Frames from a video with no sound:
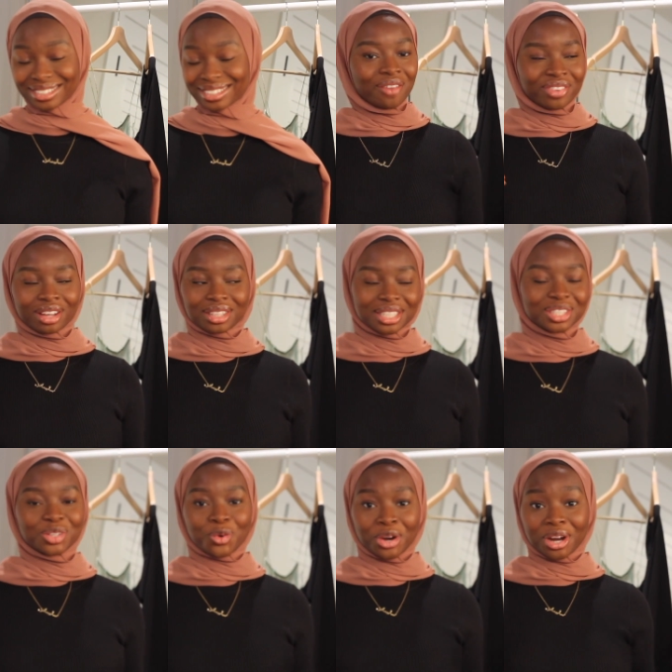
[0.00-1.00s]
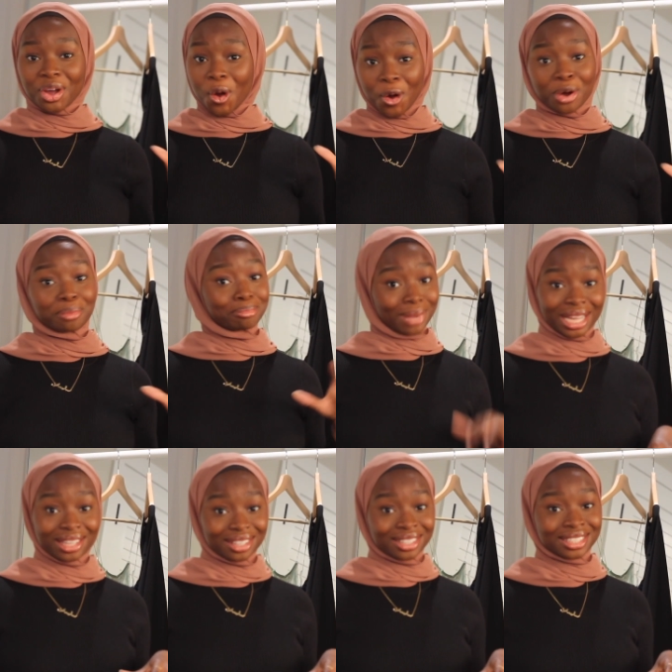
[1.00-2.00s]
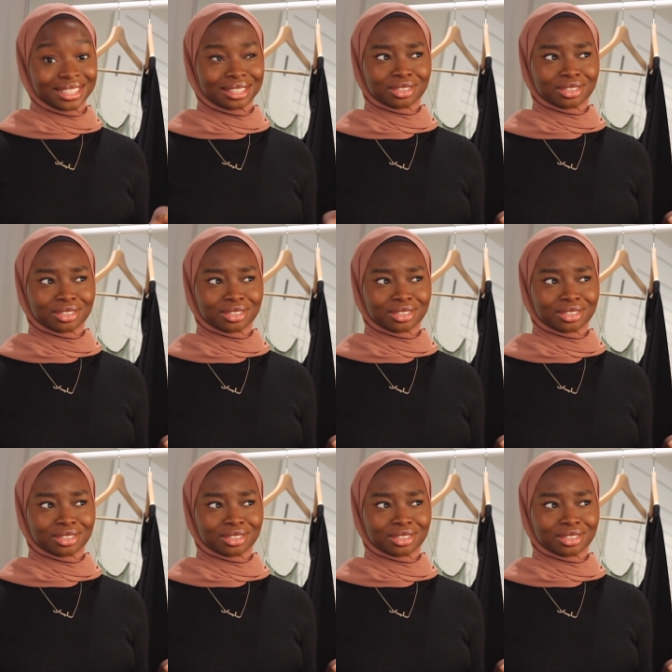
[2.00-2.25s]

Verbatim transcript: I found this store called Micas